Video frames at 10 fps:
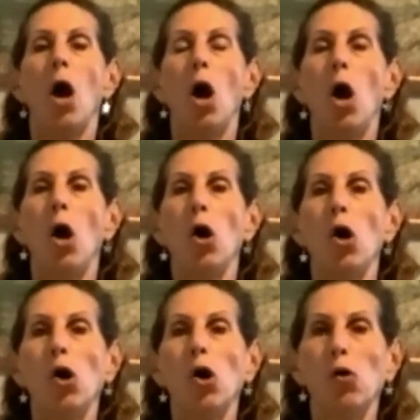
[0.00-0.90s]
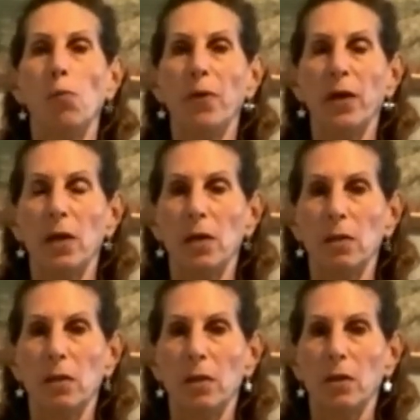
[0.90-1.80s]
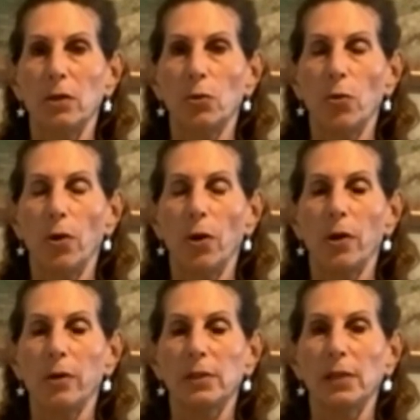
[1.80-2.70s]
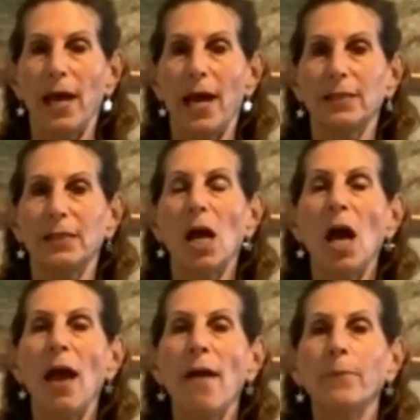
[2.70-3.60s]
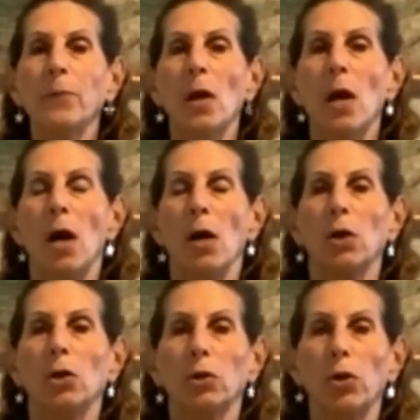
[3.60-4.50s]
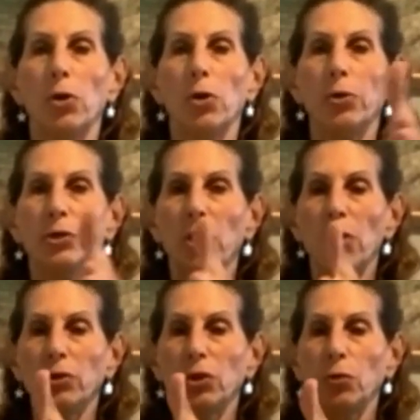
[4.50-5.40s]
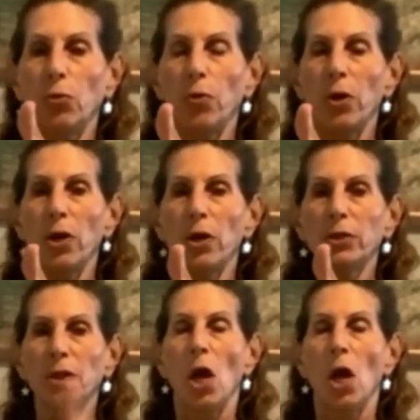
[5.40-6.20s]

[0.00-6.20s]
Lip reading: Open the doors. Last time. Close those doors.